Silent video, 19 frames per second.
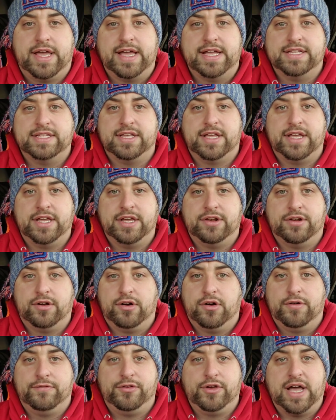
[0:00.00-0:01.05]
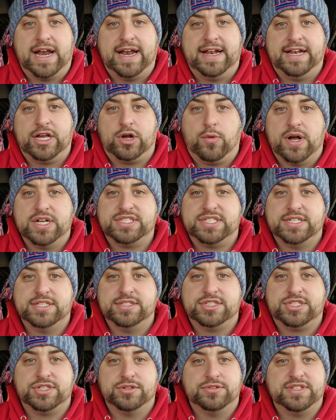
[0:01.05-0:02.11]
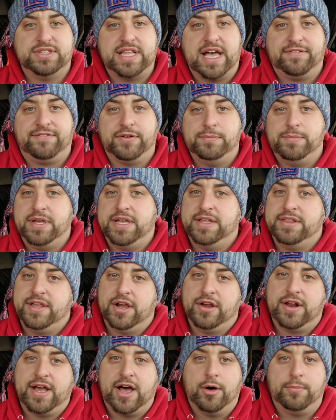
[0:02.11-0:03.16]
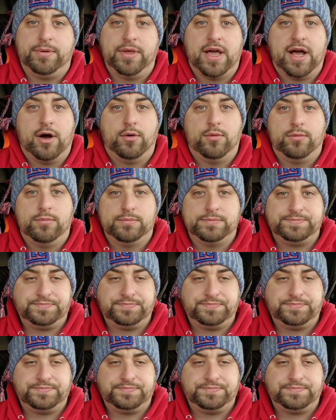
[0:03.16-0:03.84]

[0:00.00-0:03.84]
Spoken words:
And, you know, if you got any questions, she'll definitely be there to help you out.